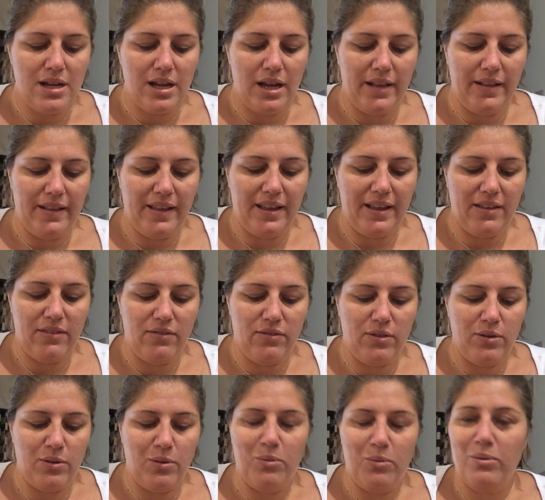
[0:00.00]
And they give
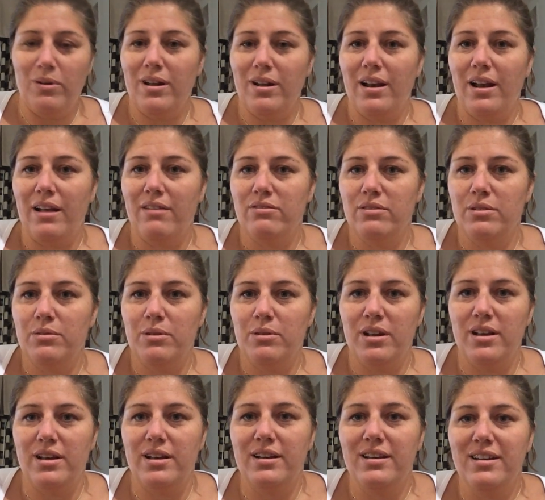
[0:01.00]
you what
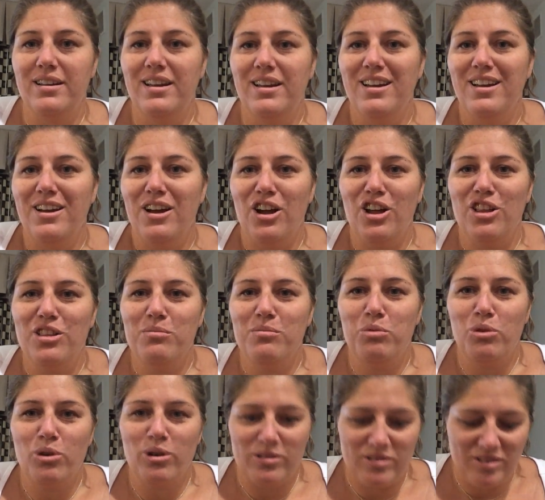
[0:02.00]
everyone on the
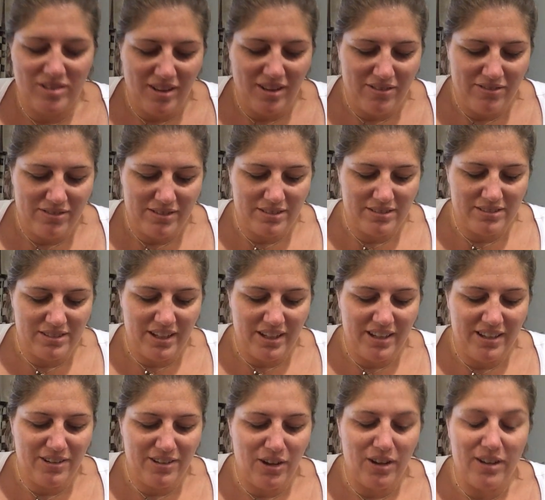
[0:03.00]
boards
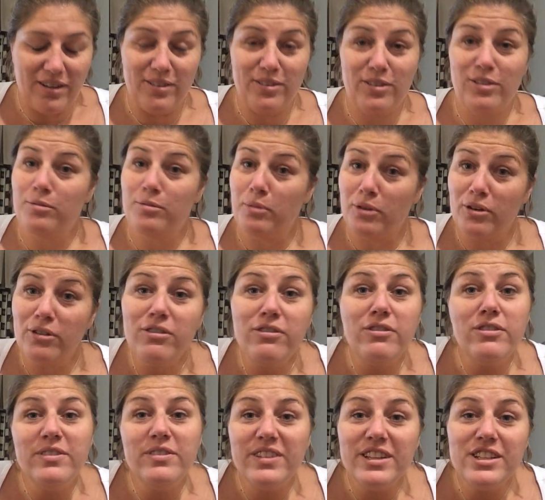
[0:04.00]
lovingly calls Smurf
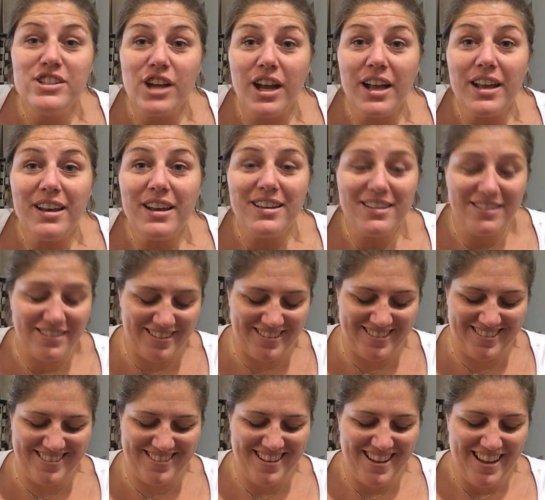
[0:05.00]
vagina,
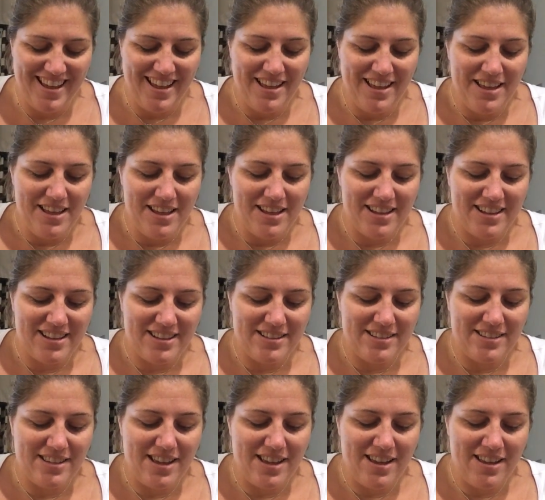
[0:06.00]

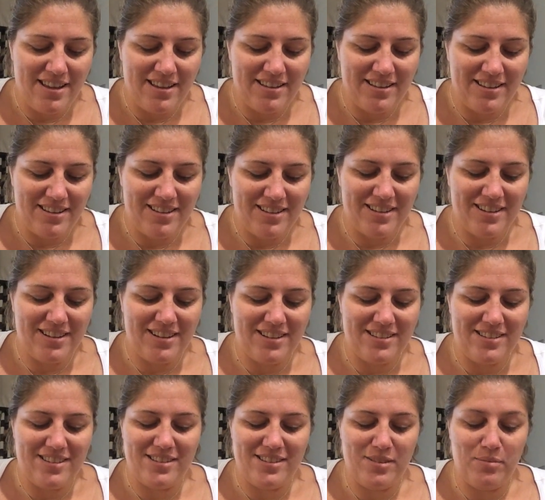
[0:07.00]
because
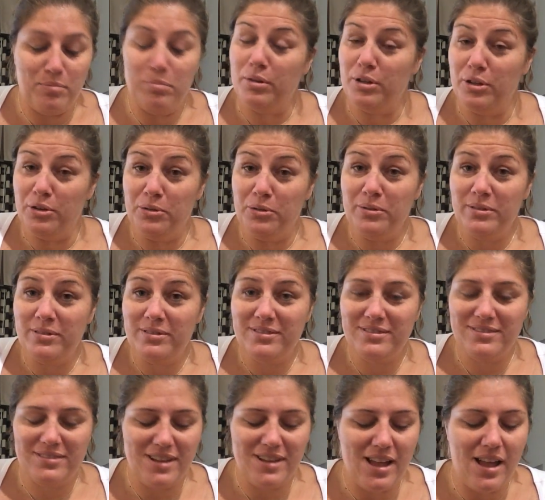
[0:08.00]
it's blue.
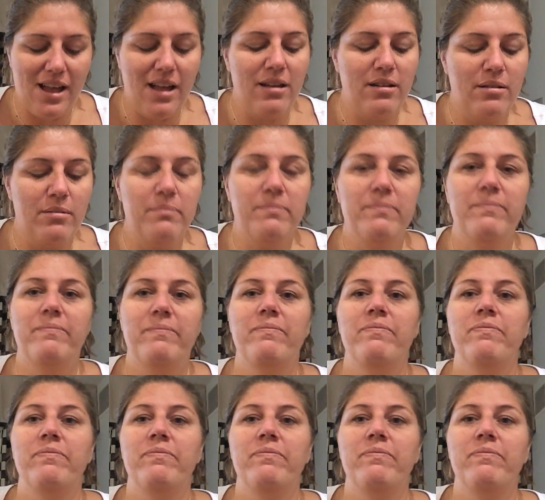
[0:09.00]
So